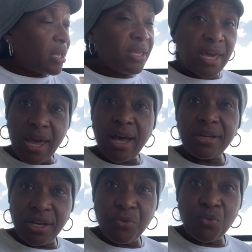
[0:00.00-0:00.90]
Yeah, I
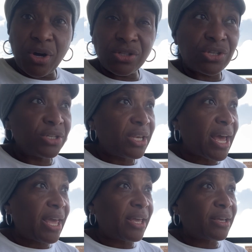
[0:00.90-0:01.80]
didn't want to
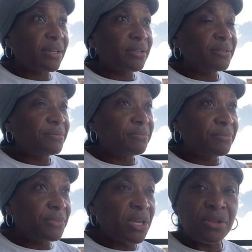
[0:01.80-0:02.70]
like
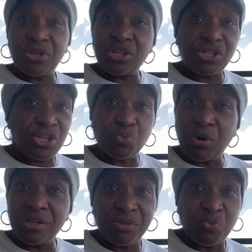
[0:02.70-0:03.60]
it just just
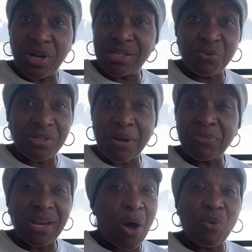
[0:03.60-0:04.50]
wasn't
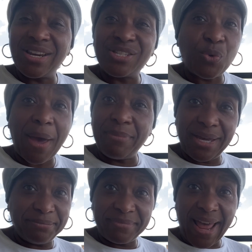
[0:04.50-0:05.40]
something I wanted to
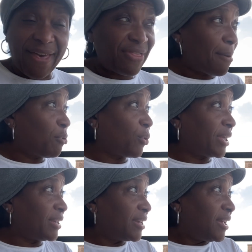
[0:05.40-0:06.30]
admit at that
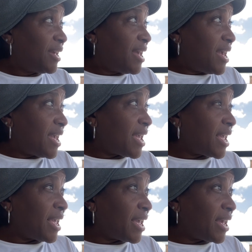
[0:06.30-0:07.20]

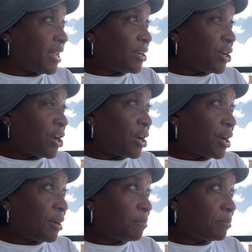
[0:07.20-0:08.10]
And
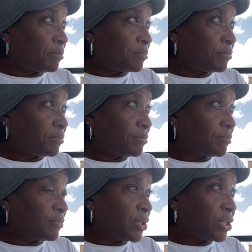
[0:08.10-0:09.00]
um
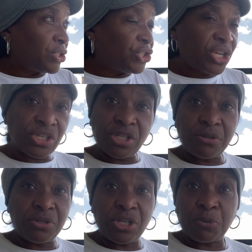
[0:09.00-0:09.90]
just
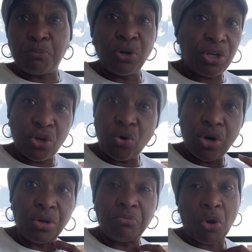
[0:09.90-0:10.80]
just putting it
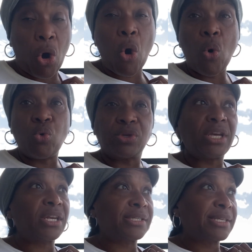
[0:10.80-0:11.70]
on hold
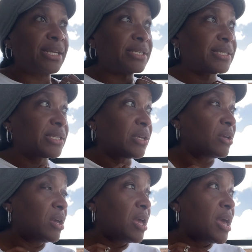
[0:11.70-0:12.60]
in a sense
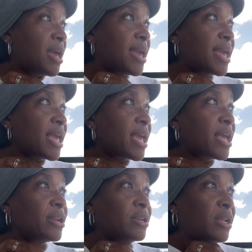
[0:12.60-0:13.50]

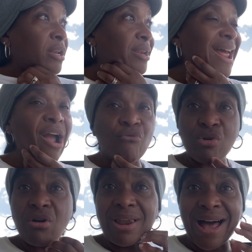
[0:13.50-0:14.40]
and not
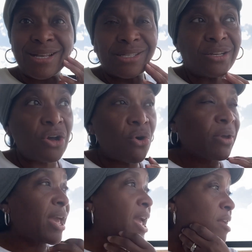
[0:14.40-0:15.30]
realizing,
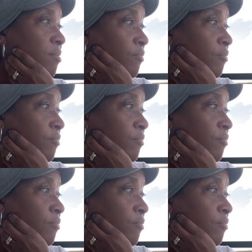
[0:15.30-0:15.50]
okay,